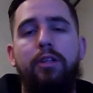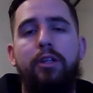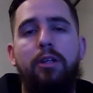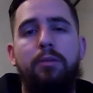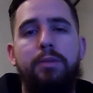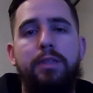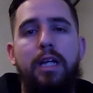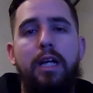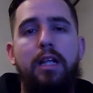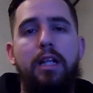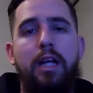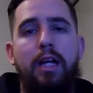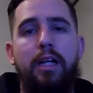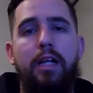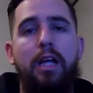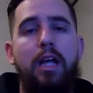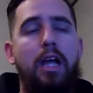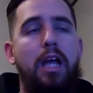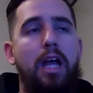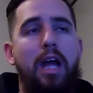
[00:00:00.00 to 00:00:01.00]
You know what I'm saying?
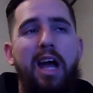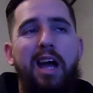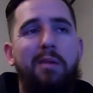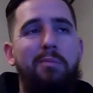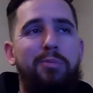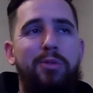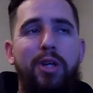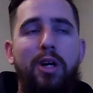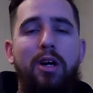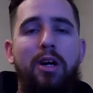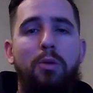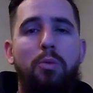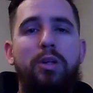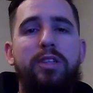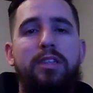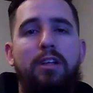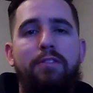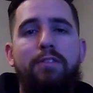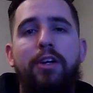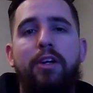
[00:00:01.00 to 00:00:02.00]
Like, I'm done
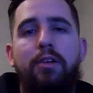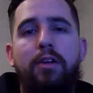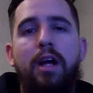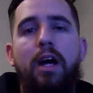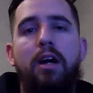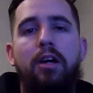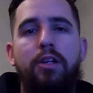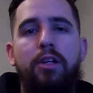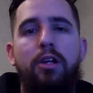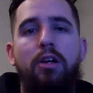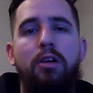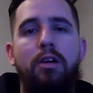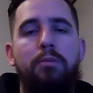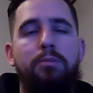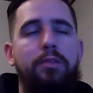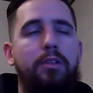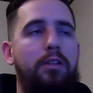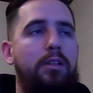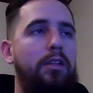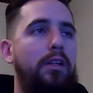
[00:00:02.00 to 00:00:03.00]
once I figure it out.
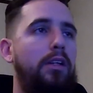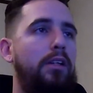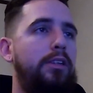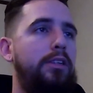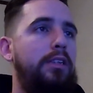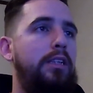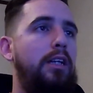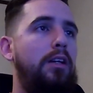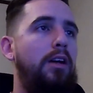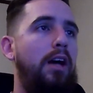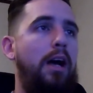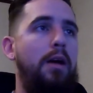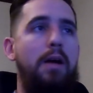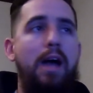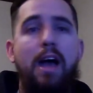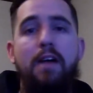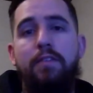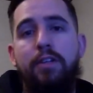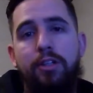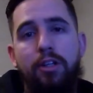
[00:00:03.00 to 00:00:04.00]
I
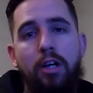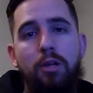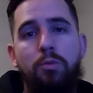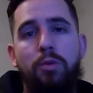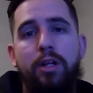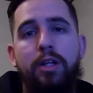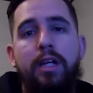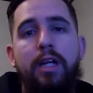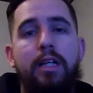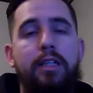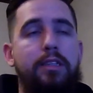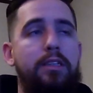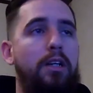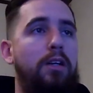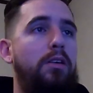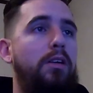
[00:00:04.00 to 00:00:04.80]
haven't done one yet,